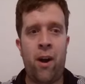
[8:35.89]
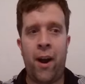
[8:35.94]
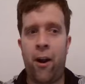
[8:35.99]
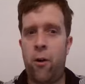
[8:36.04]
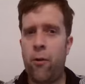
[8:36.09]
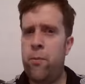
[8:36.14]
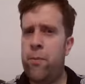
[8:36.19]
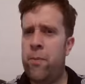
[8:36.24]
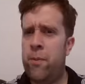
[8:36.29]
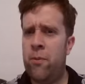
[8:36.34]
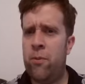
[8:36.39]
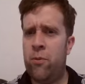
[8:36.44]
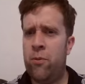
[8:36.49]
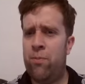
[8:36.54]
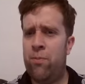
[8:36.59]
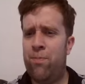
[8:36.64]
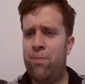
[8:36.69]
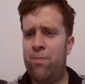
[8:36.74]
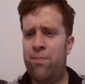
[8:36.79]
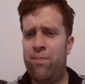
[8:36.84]
I hope it
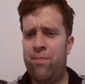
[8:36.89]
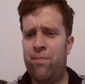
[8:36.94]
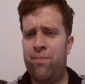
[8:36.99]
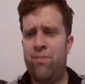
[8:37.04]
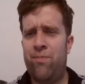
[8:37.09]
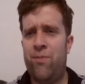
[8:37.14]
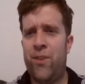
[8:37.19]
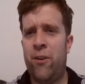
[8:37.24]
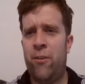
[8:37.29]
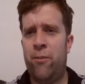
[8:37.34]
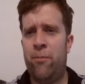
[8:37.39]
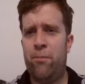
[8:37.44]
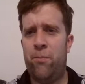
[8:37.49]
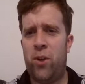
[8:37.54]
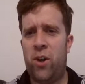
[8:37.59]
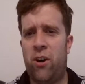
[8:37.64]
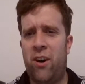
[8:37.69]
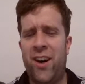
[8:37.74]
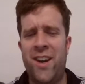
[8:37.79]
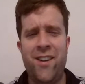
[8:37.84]
was you know,
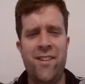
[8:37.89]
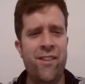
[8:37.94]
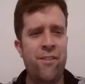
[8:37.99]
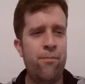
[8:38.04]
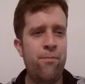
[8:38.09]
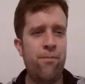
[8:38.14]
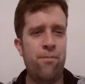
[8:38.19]
kind,